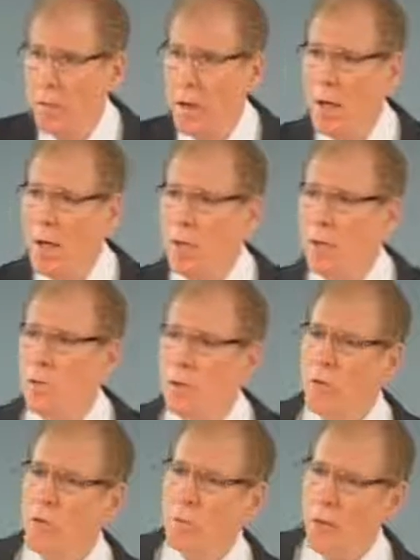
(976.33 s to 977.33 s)
and I always
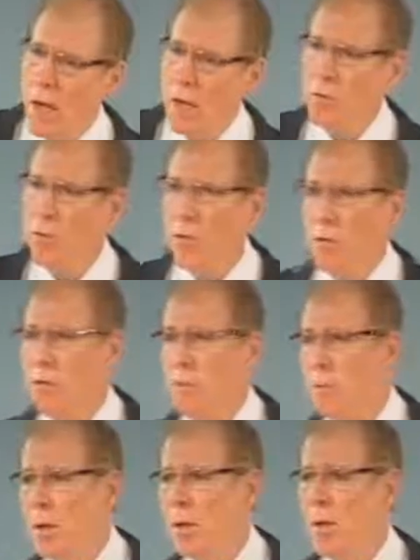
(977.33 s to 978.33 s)
get surprised at this,
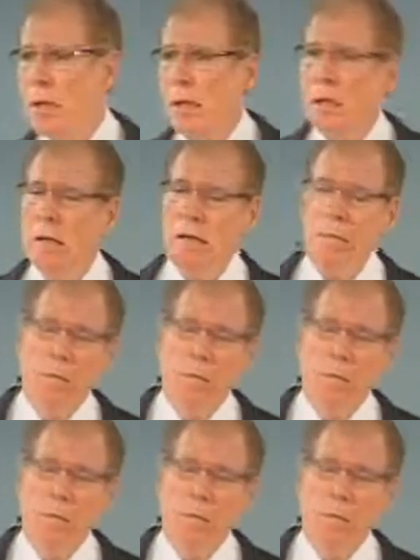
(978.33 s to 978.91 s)
but the